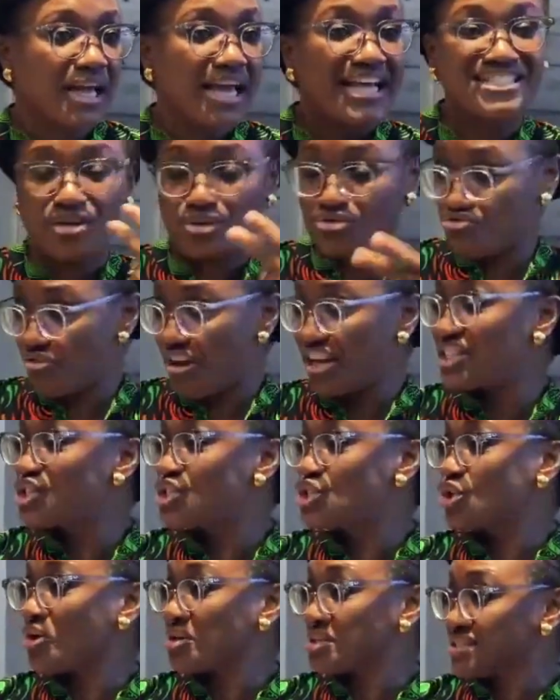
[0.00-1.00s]
it's a great
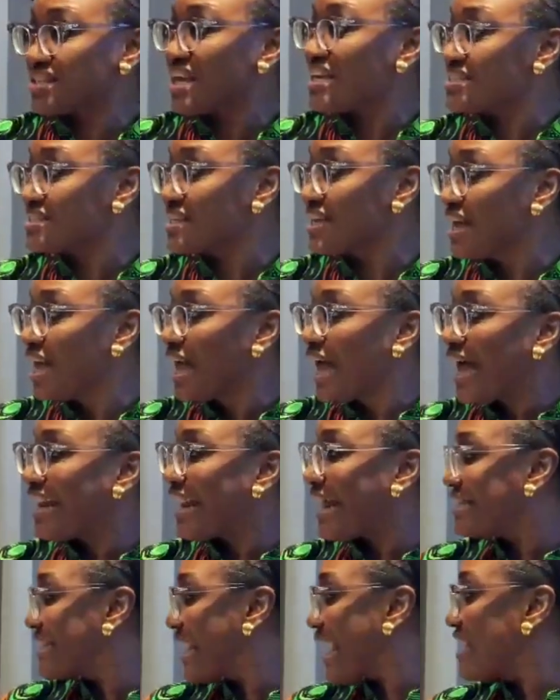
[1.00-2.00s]
success,
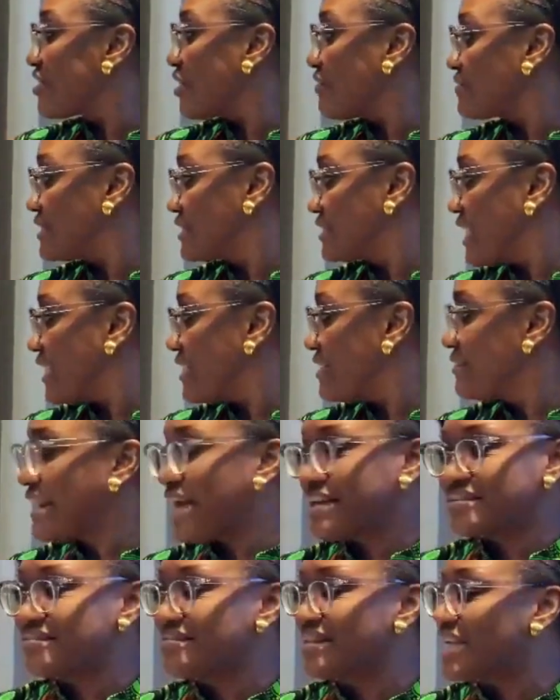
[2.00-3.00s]
and at the end of the day,
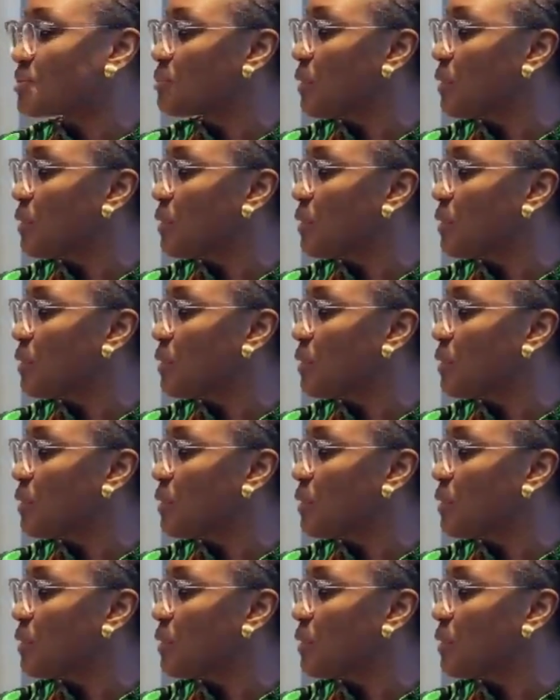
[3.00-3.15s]
net,